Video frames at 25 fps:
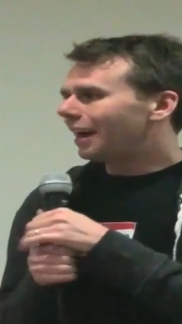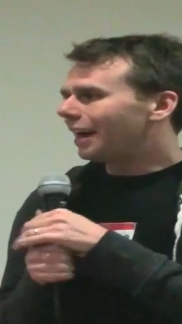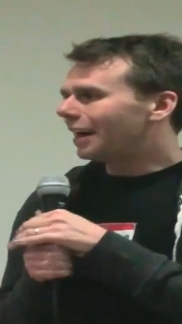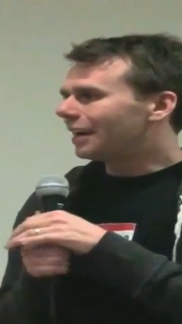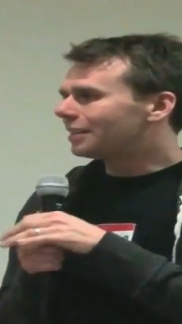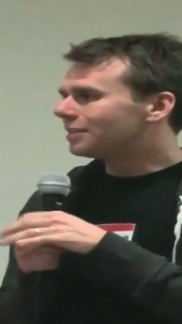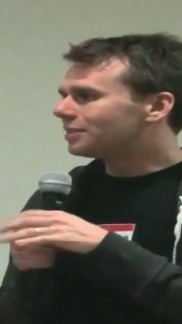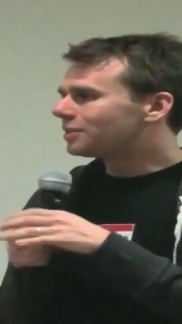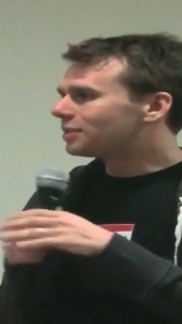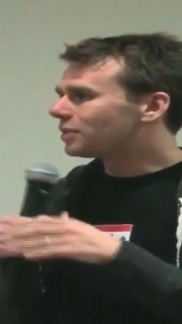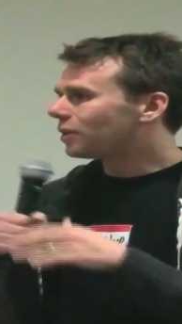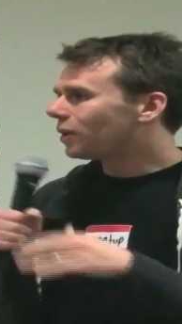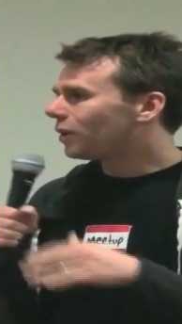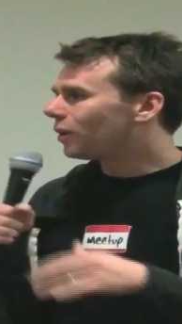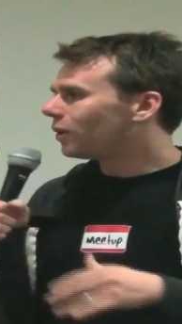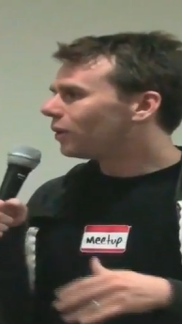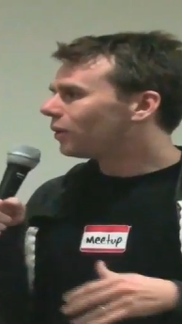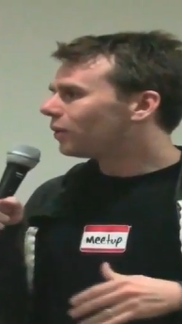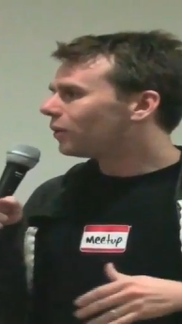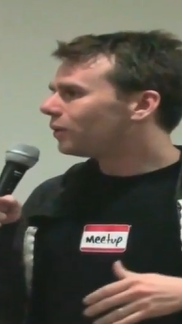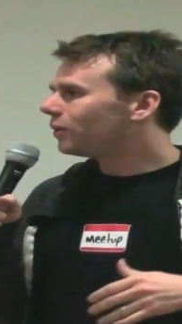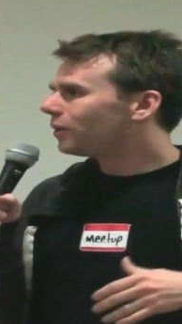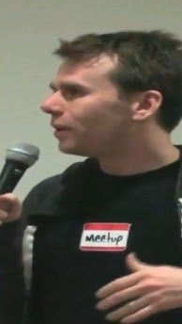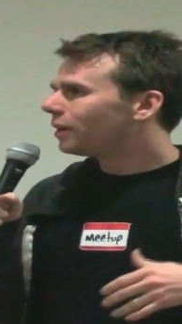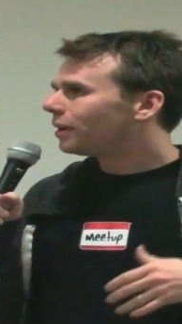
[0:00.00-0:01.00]
And
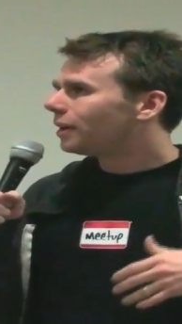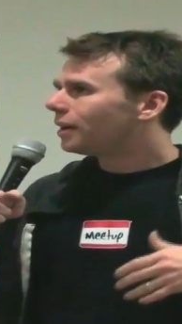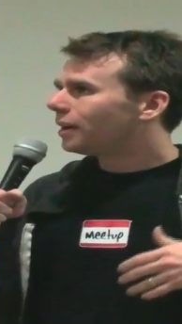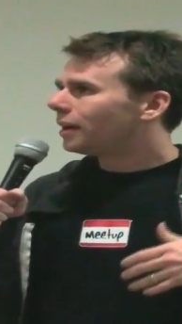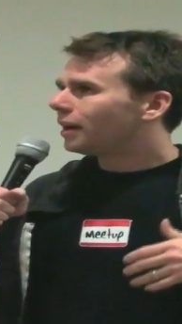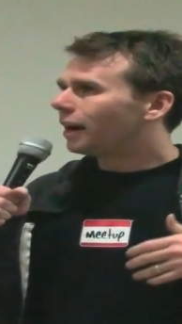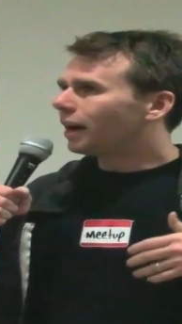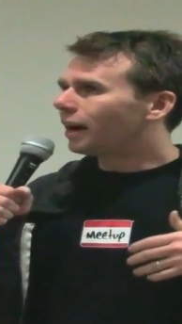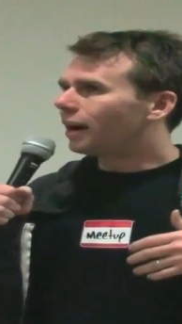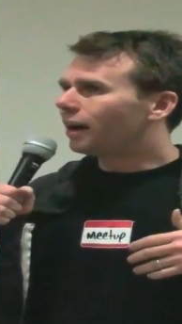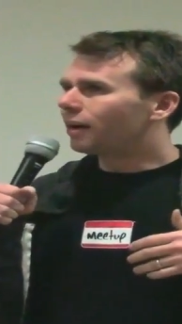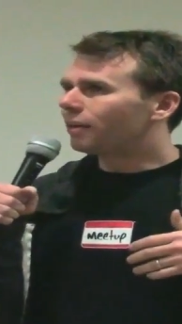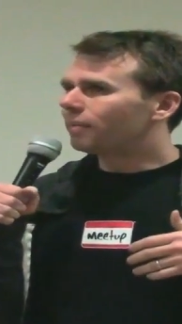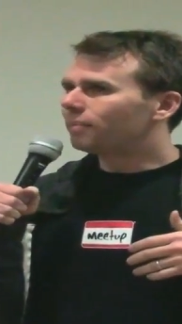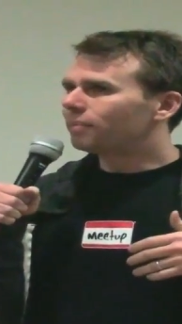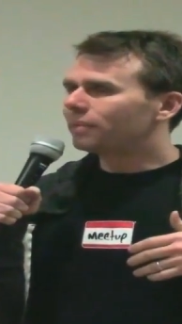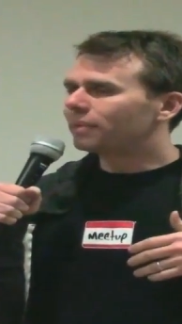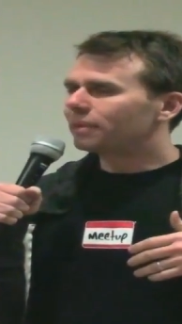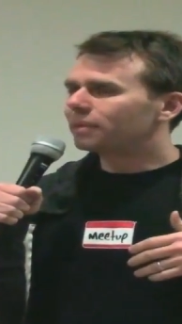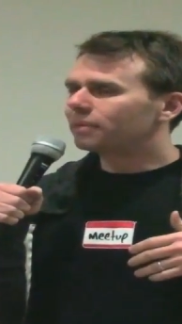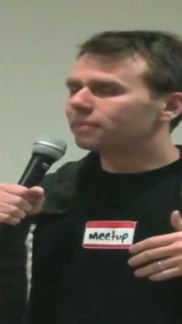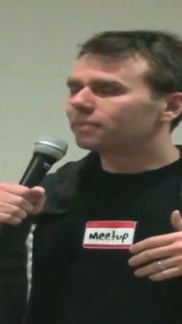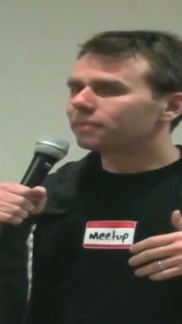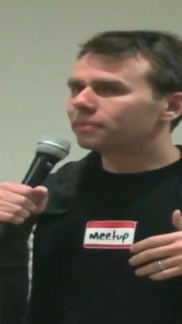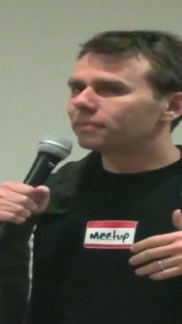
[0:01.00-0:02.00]
so
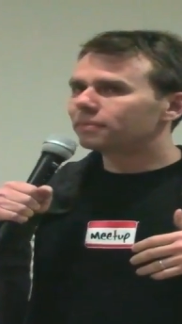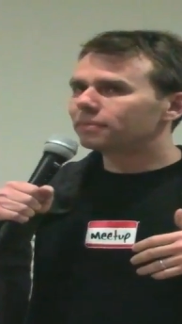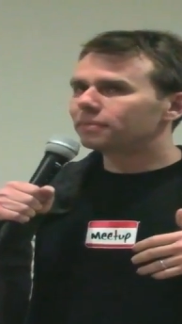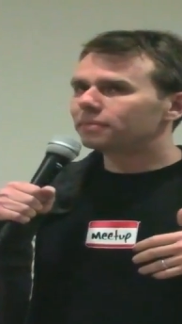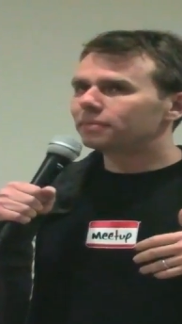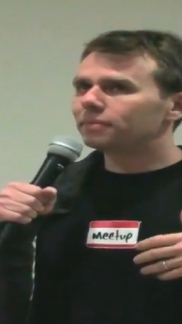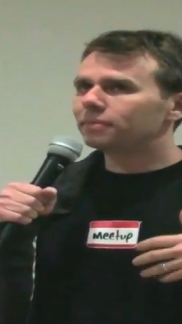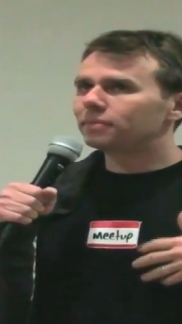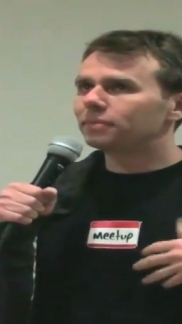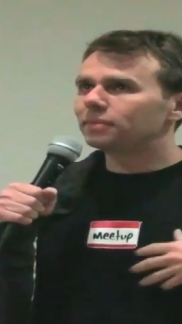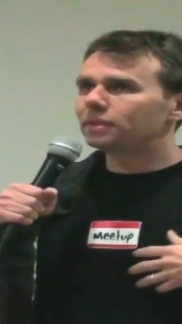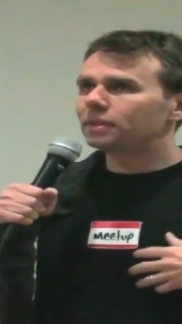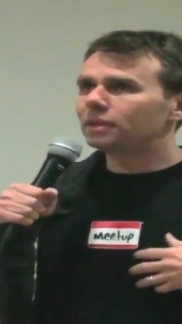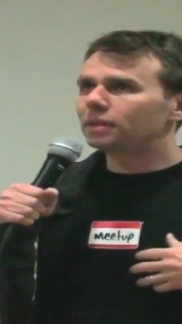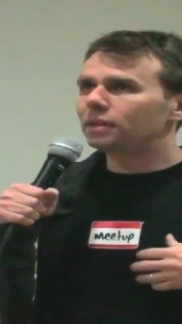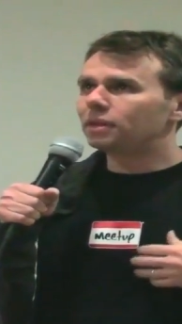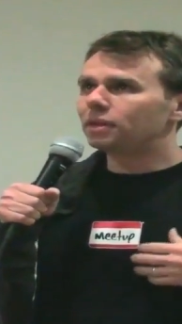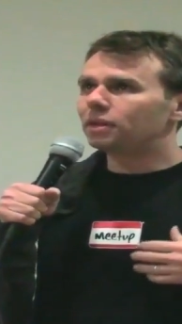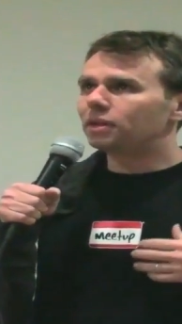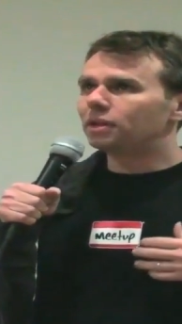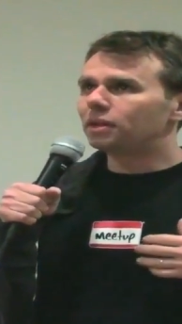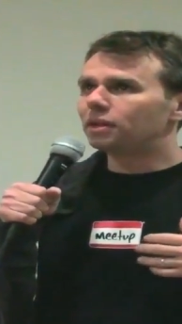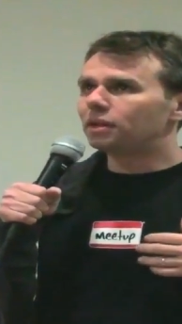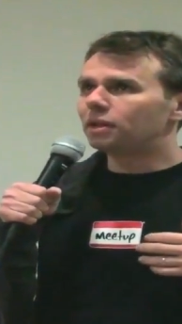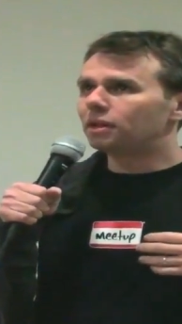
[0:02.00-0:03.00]
so
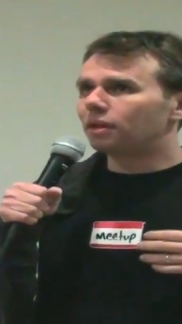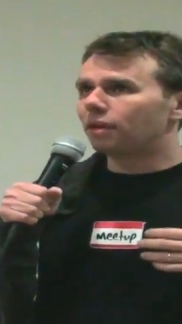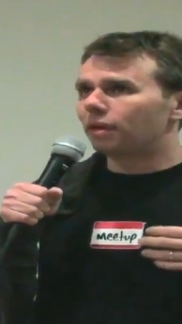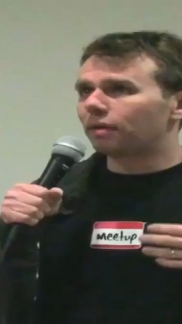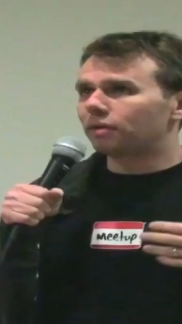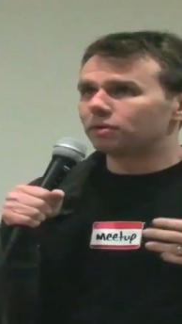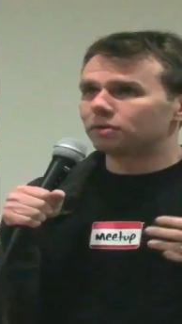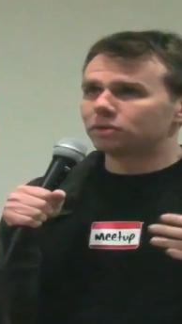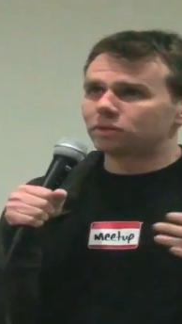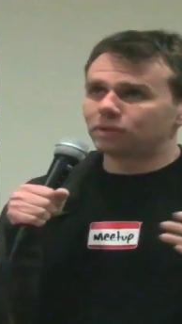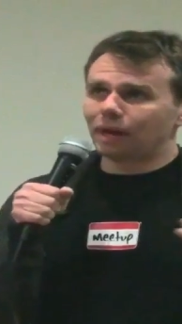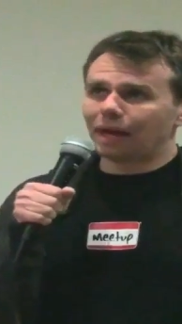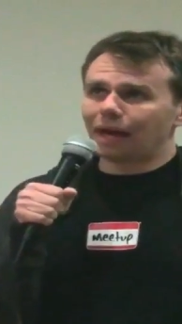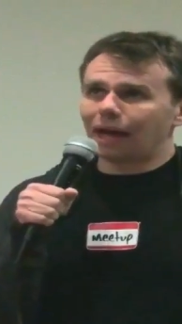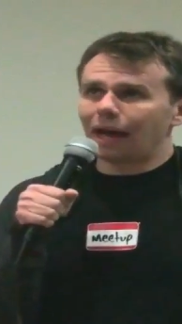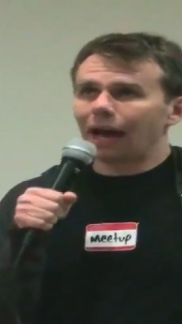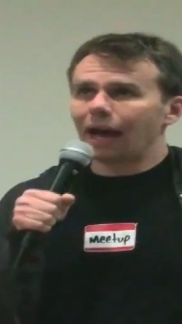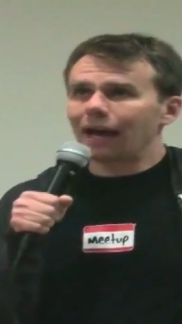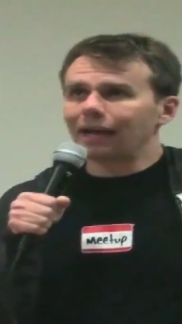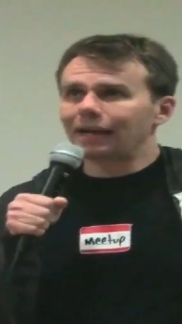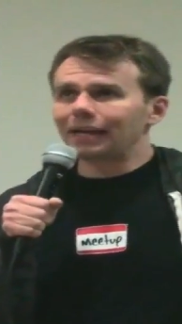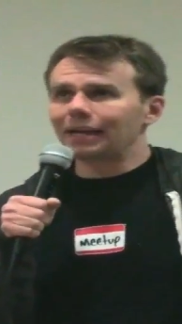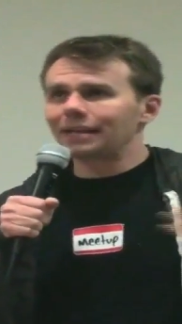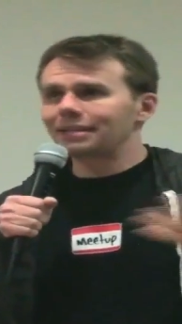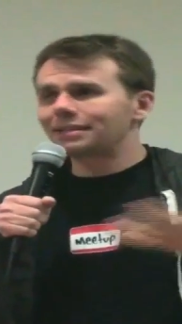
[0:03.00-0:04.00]

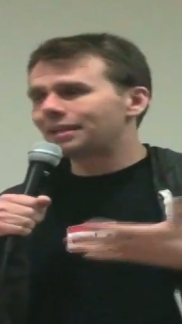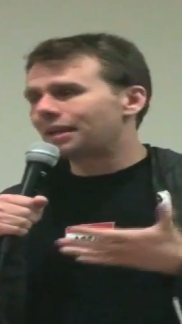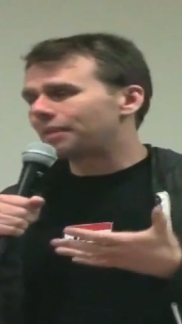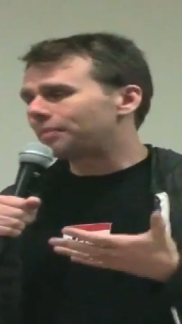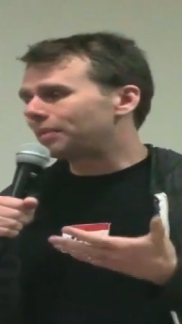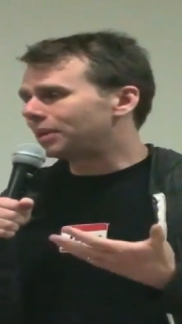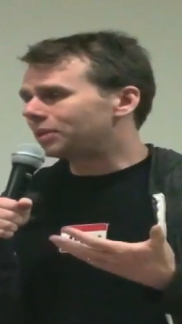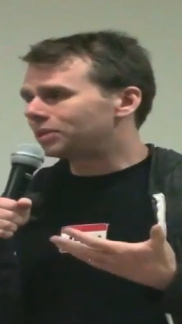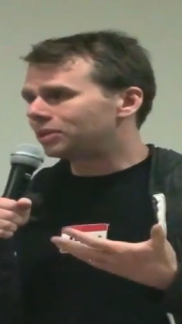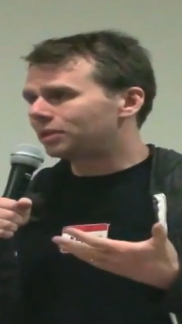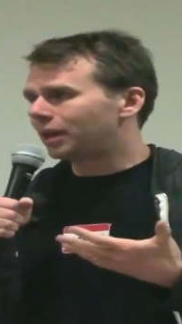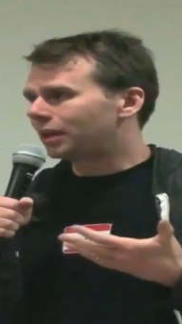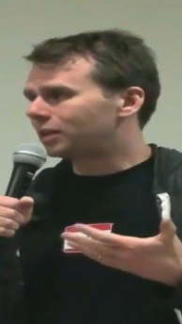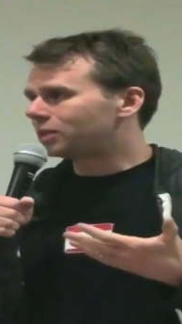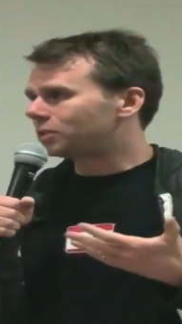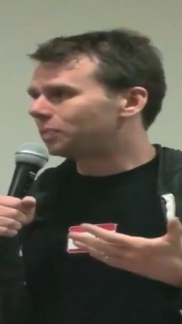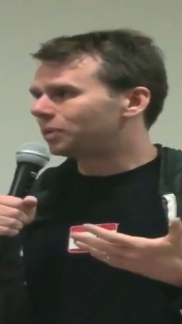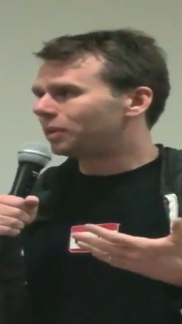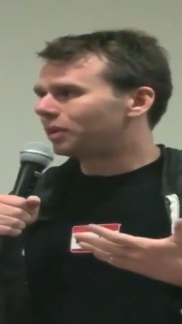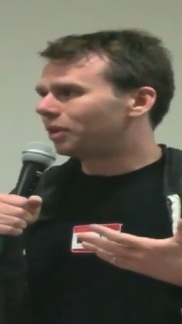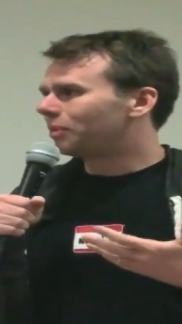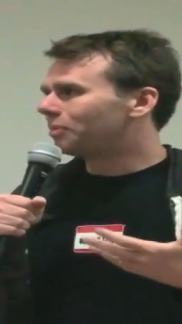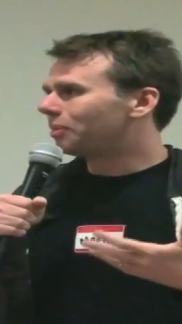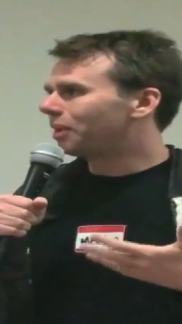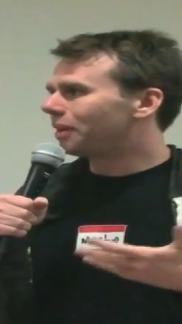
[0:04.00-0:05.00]
I guess that makes you an
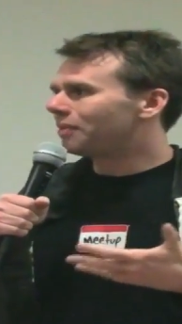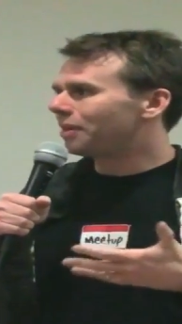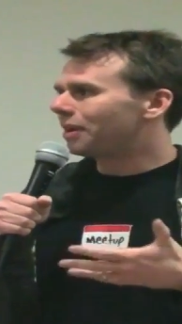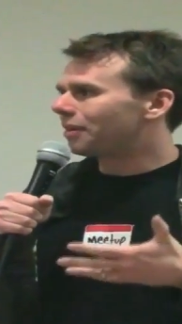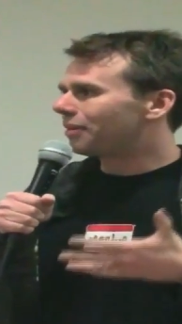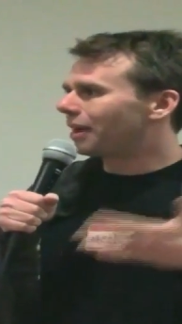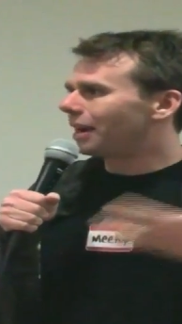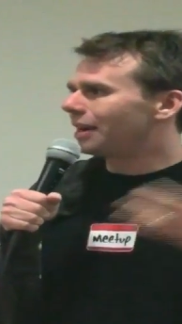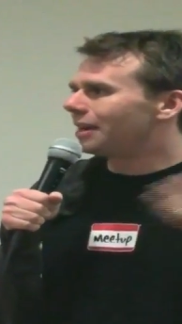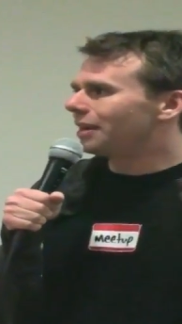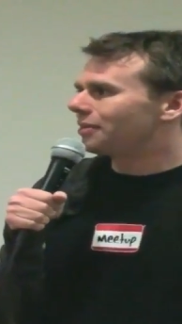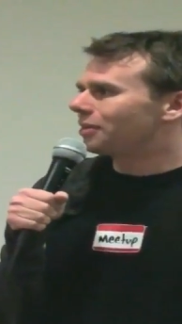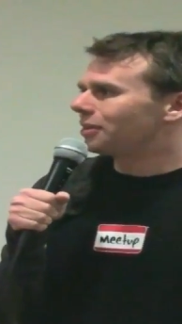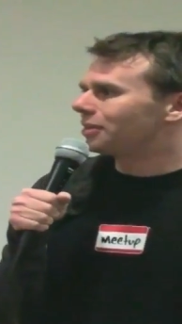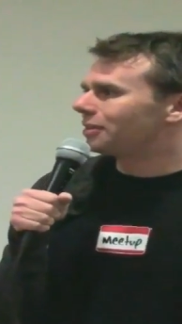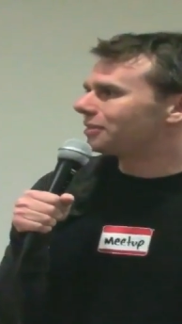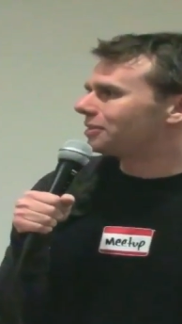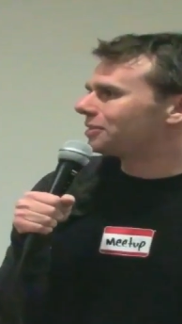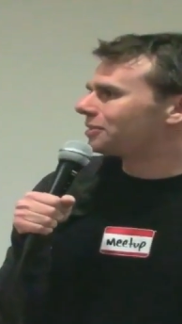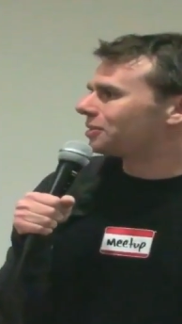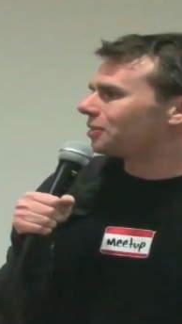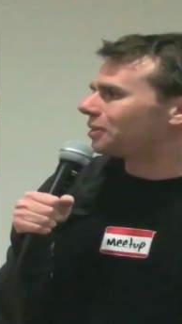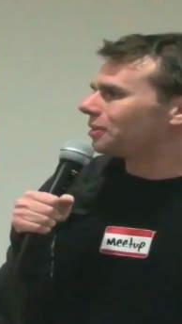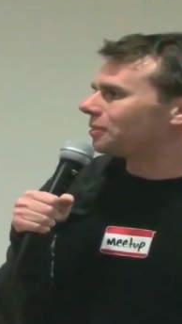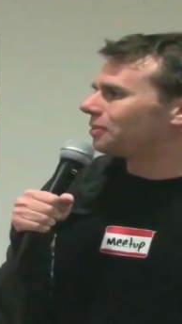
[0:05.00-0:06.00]
entrepreneur, but I
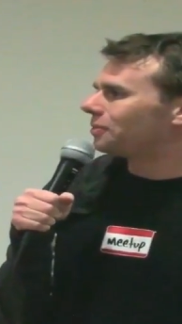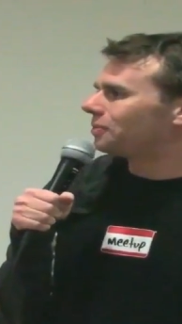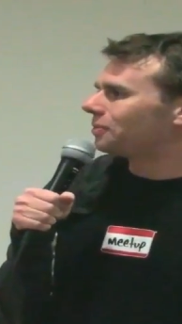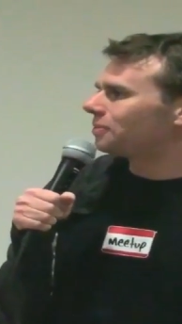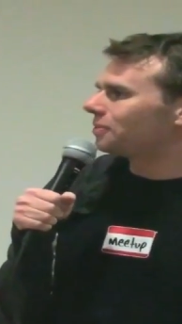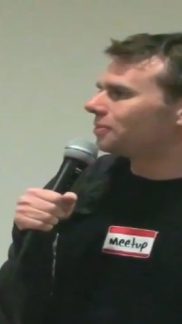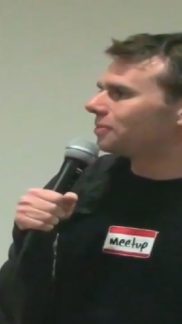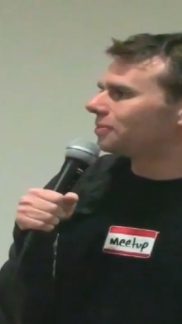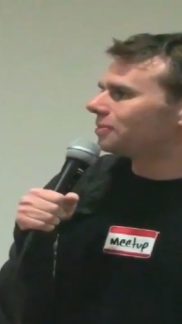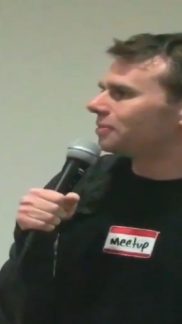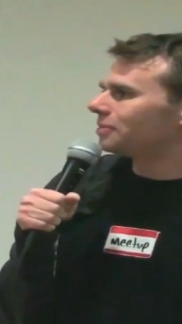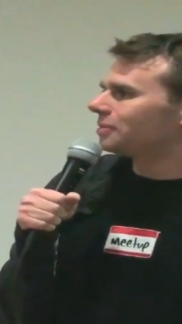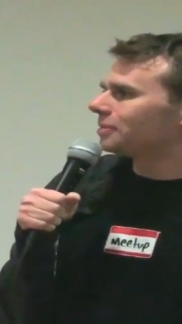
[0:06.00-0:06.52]
never sort of